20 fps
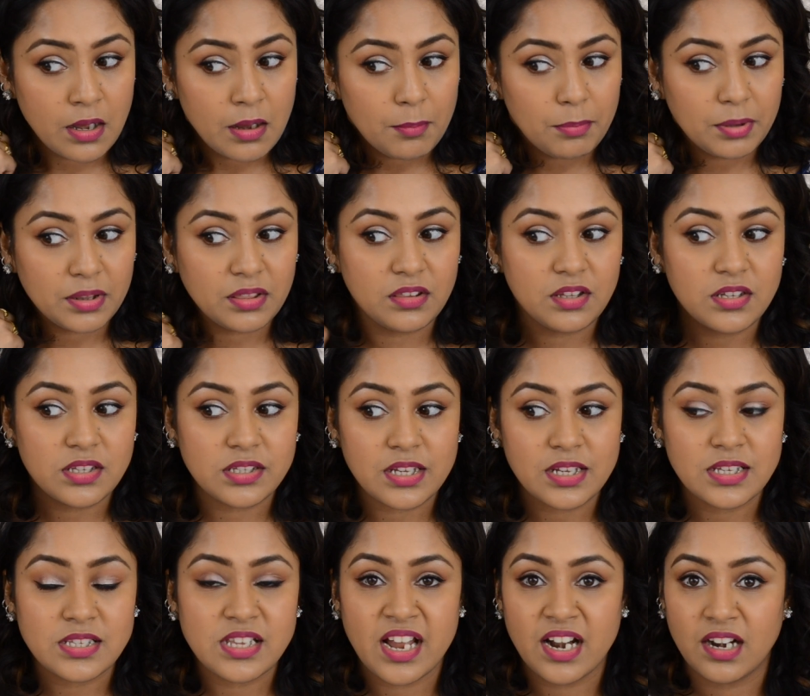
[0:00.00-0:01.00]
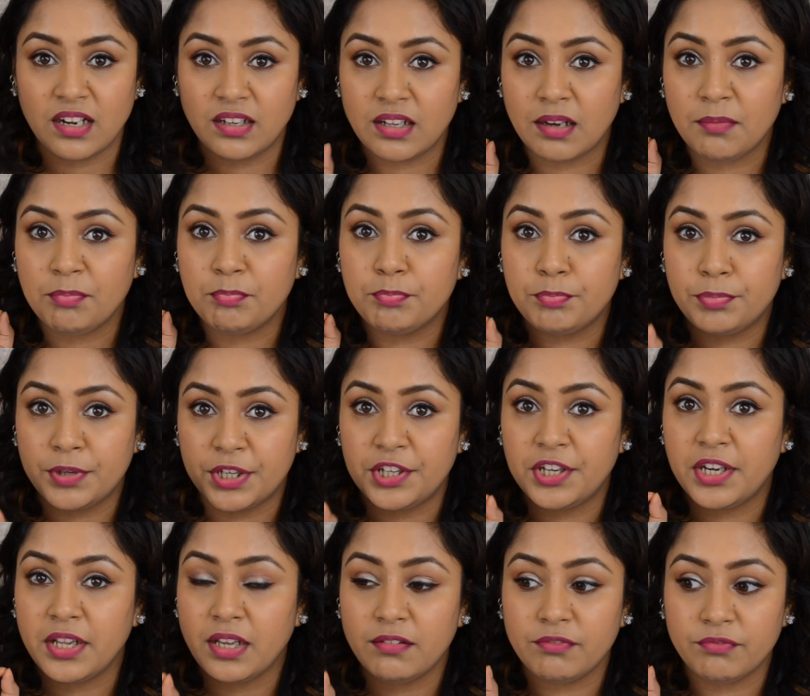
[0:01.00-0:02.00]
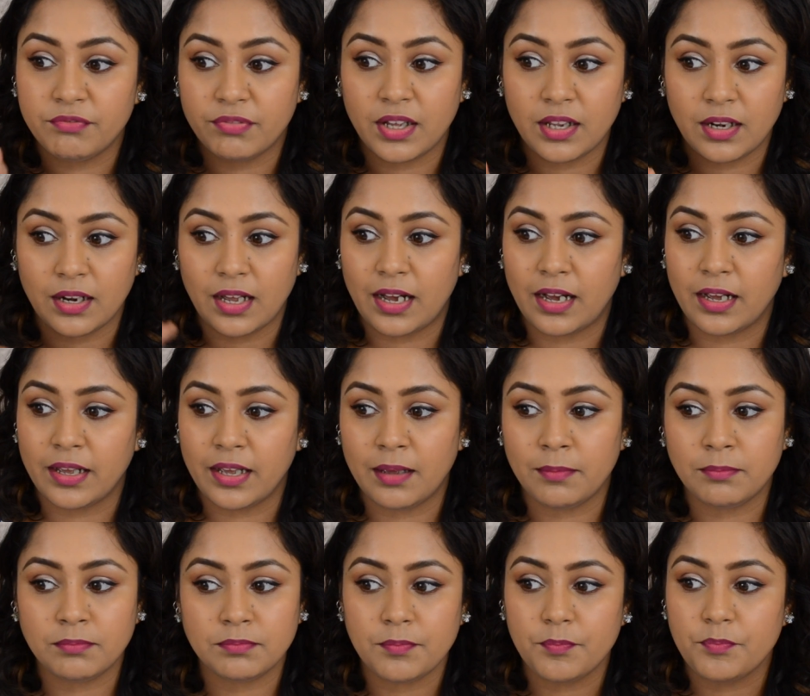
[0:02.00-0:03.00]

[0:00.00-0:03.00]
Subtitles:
but this has held up pretty well. I am